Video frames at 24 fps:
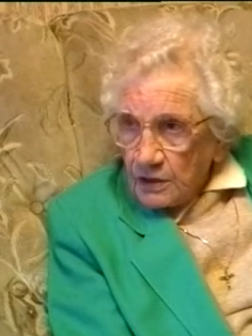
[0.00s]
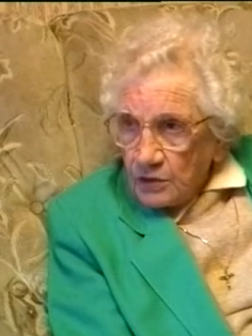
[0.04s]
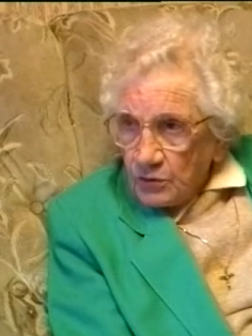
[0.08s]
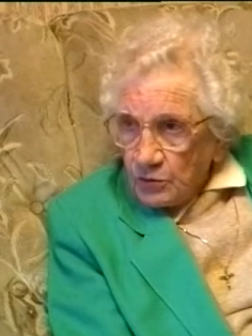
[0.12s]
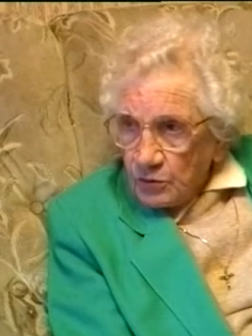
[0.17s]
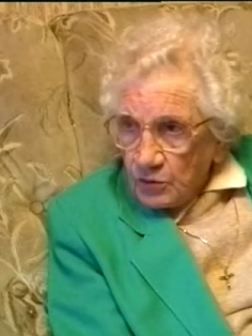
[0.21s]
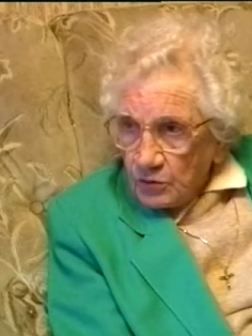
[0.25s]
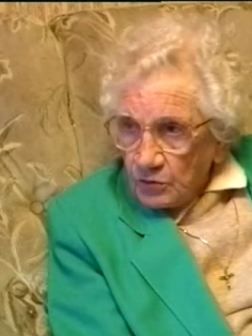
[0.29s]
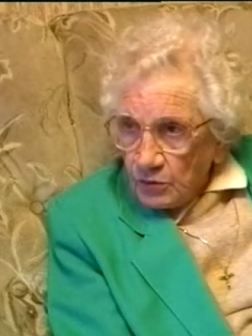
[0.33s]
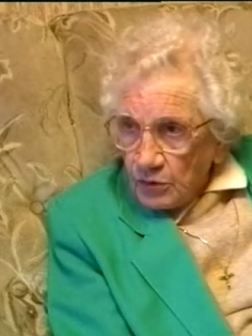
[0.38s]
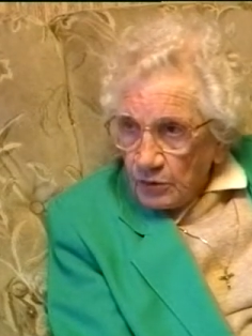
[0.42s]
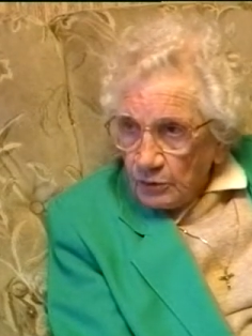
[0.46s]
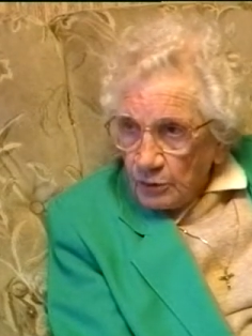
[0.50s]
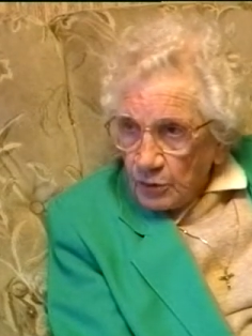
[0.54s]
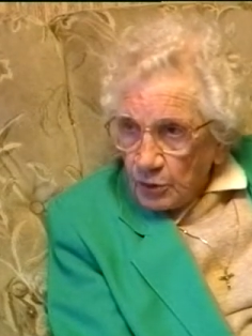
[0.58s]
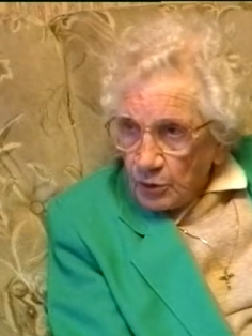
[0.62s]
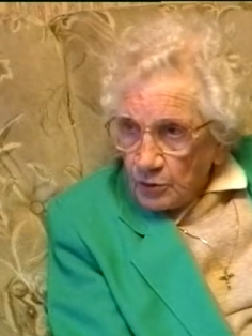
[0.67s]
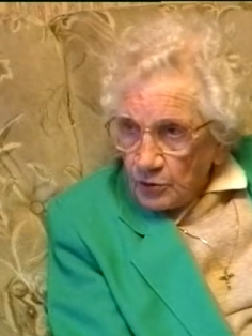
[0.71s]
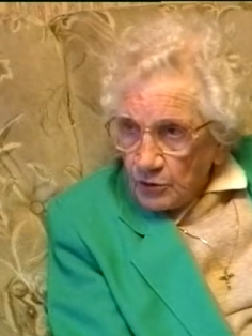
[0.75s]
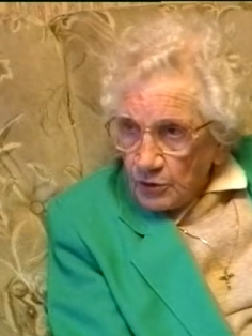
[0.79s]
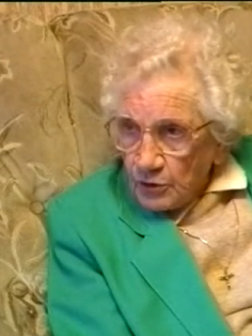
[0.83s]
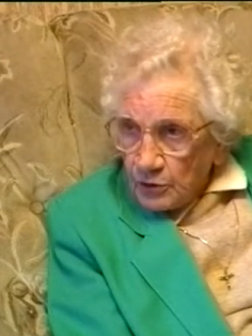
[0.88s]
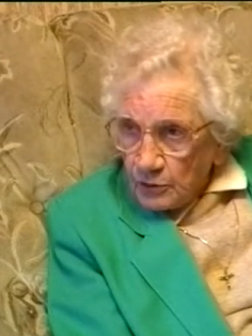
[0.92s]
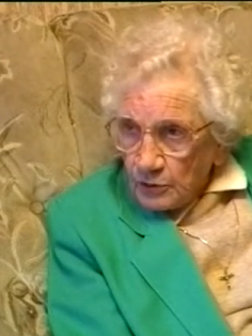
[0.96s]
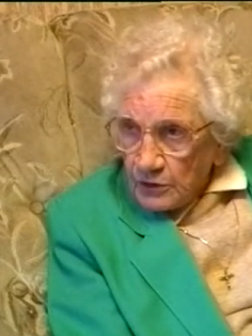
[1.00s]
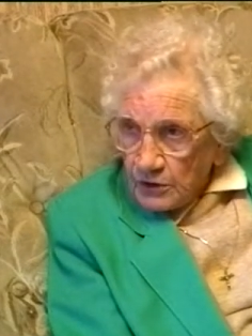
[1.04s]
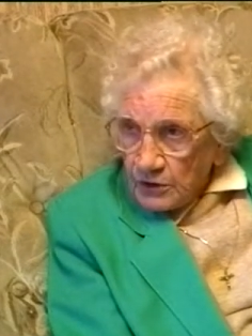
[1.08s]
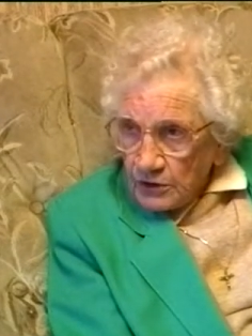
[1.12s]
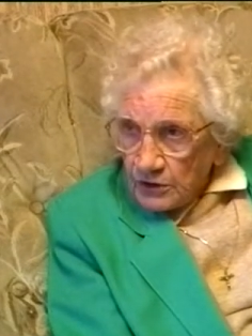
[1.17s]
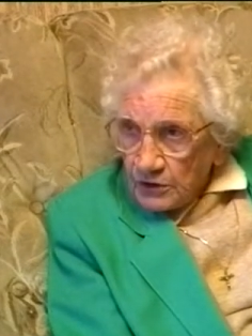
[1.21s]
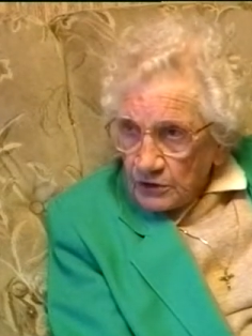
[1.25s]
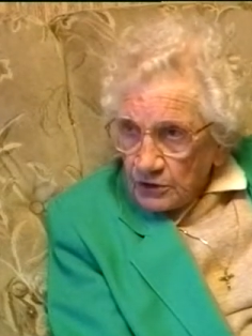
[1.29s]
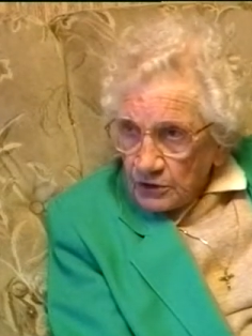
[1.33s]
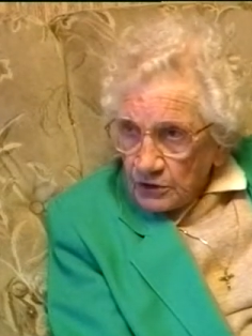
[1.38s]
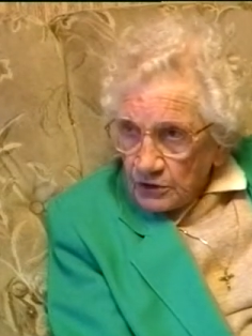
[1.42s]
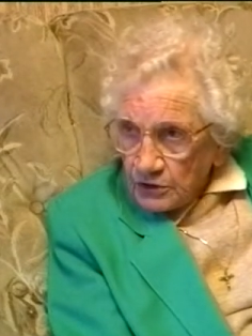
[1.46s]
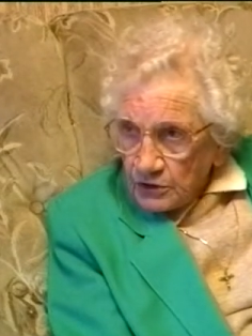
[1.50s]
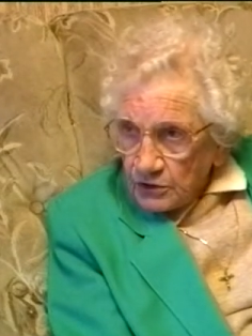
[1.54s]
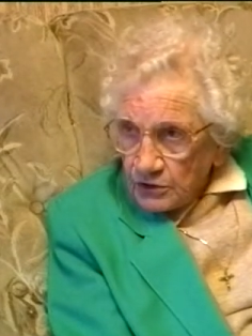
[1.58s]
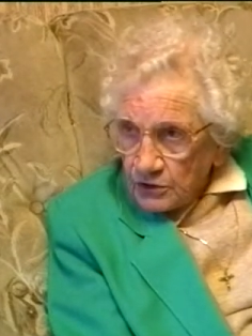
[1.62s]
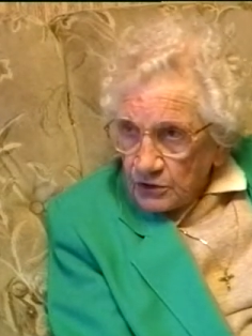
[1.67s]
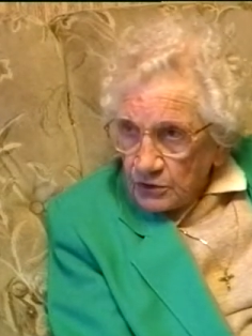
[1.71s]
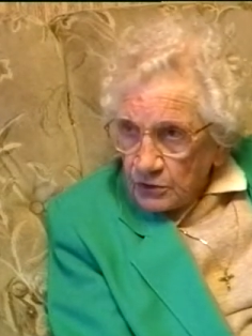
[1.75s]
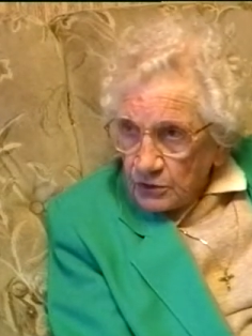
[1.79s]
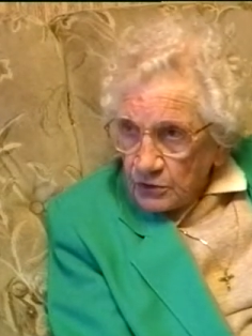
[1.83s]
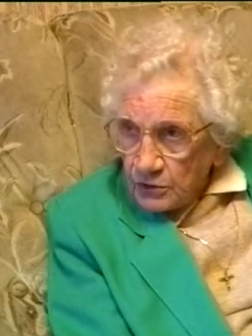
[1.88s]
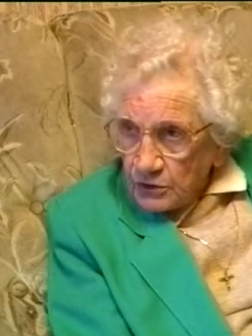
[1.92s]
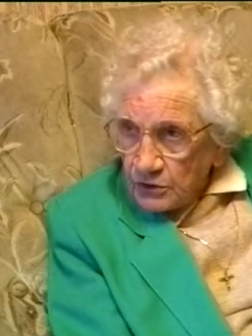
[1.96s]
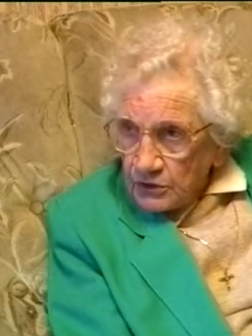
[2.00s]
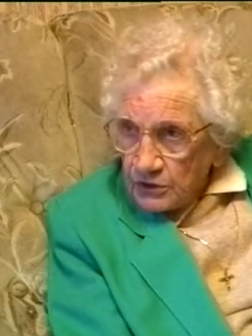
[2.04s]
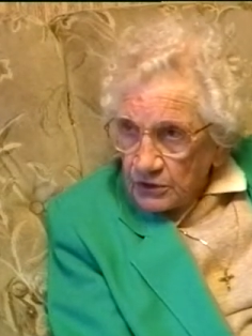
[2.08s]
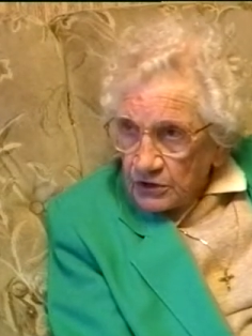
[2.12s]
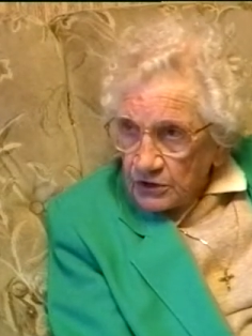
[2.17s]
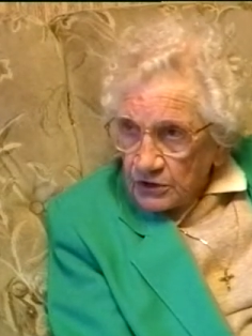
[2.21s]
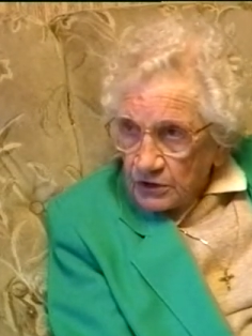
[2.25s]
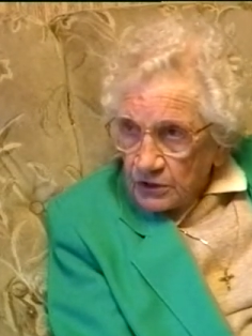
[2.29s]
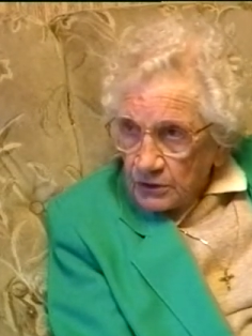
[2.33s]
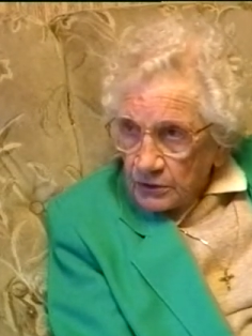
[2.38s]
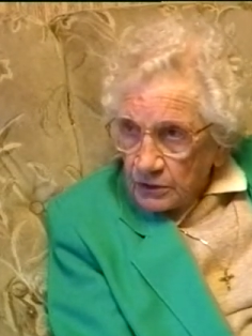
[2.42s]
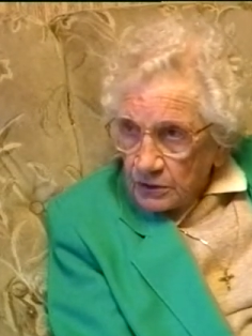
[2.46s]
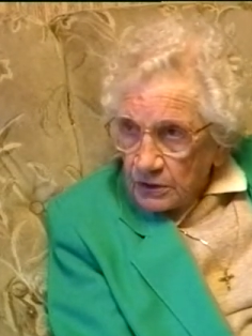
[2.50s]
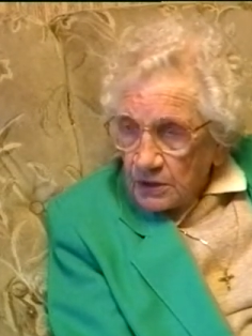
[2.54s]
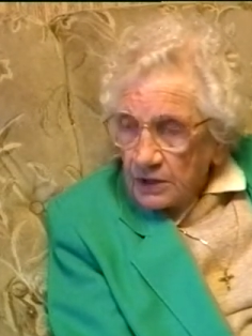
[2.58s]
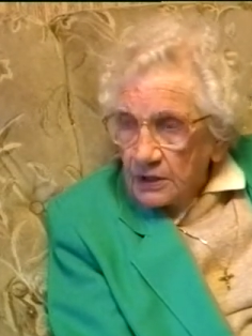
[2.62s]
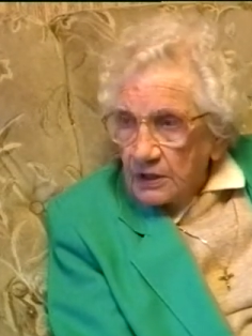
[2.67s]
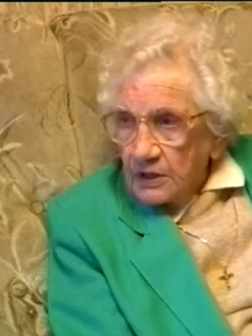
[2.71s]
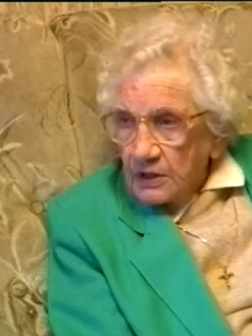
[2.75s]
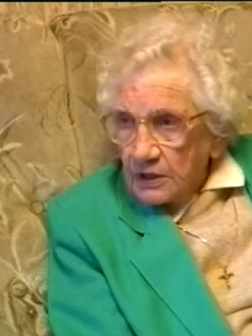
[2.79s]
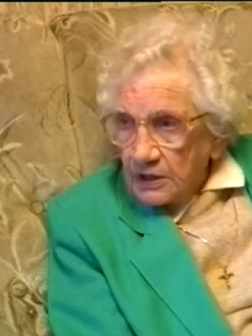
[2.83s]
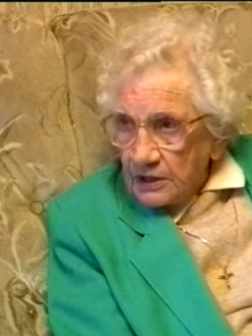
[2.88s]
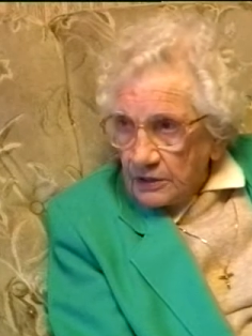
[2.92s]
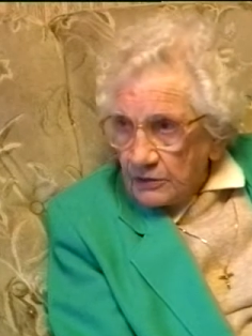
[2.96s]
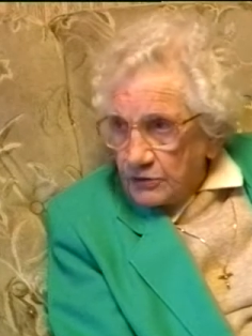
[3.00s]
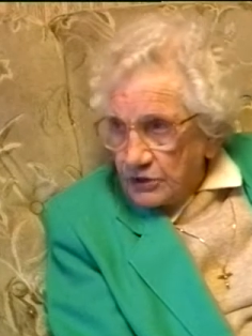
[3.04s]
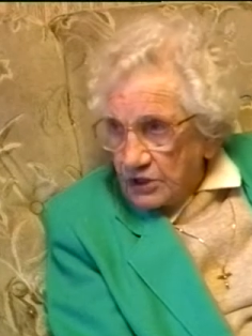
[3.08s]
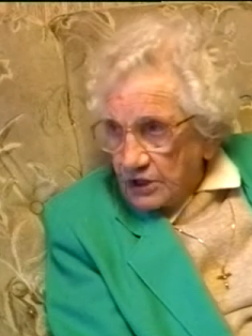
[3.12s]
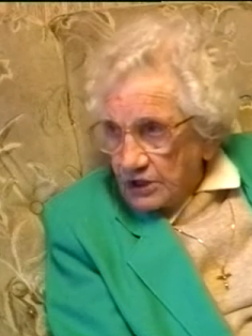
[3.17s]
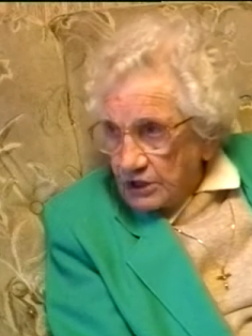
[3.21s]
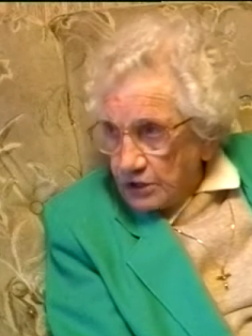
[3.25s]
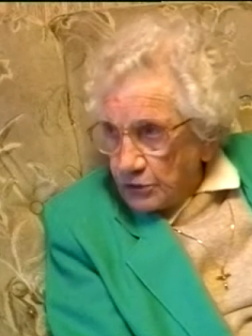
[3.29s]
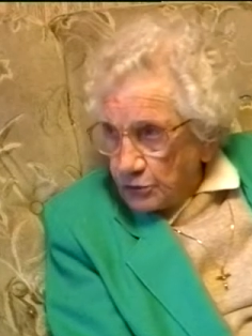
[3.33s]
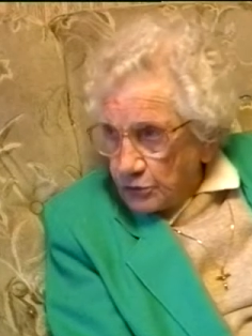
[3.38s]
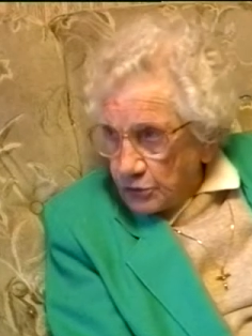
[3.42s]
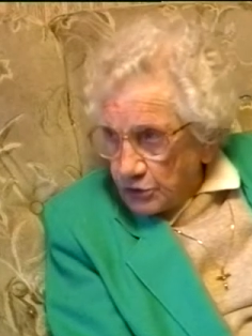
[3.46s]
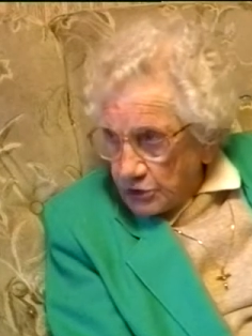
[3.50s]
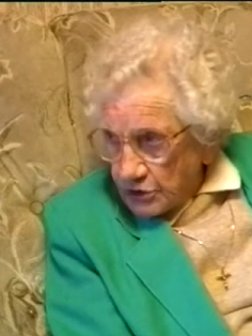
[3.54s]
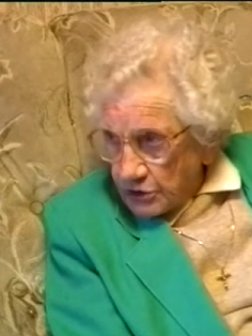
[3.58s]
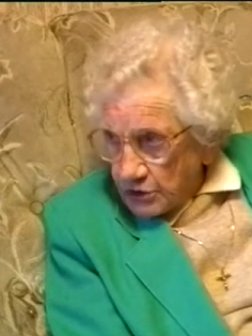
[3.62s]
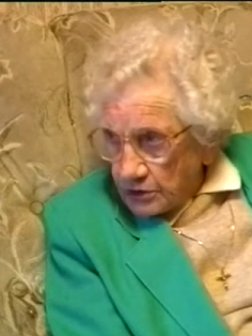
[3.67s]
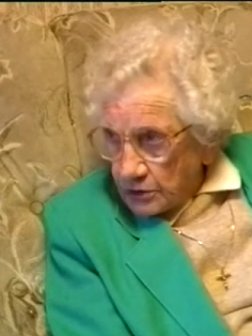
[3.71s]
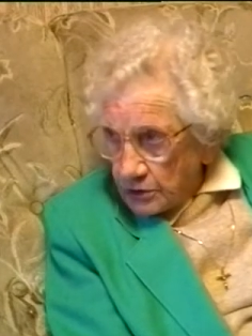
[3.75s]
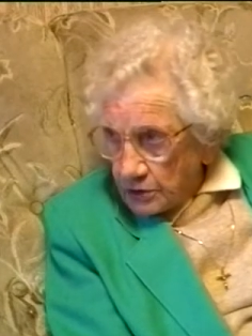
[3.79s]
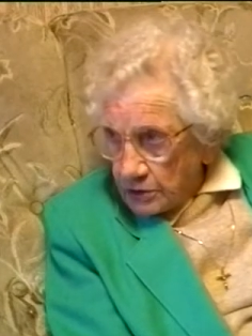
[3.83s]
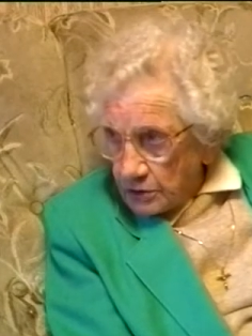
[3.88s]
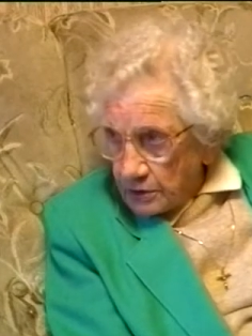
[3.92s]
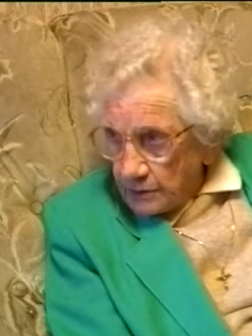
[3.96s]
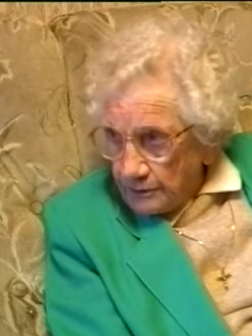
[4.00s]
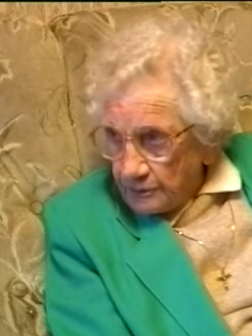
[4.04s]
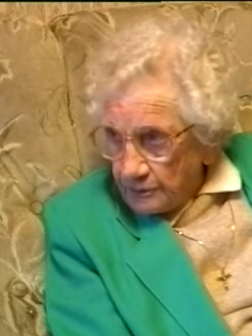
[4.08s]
when we moved up to the Crossroads School. That was a new school.